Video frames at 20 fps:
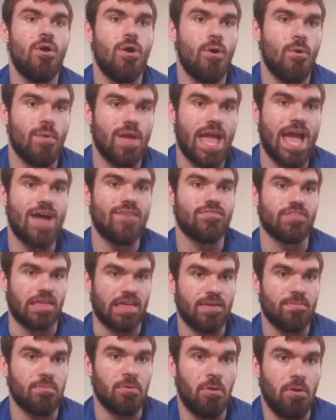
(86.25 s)
We have to
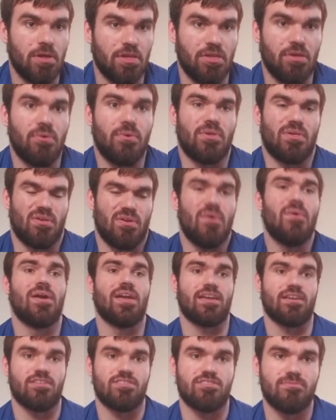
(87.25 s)
keep
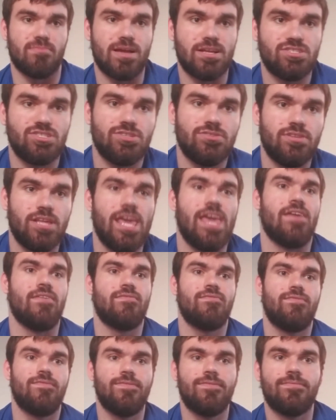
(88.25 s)
going. So imagine
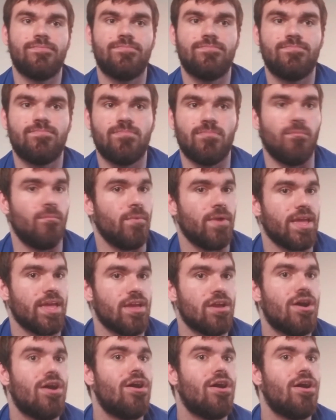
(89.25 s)
if we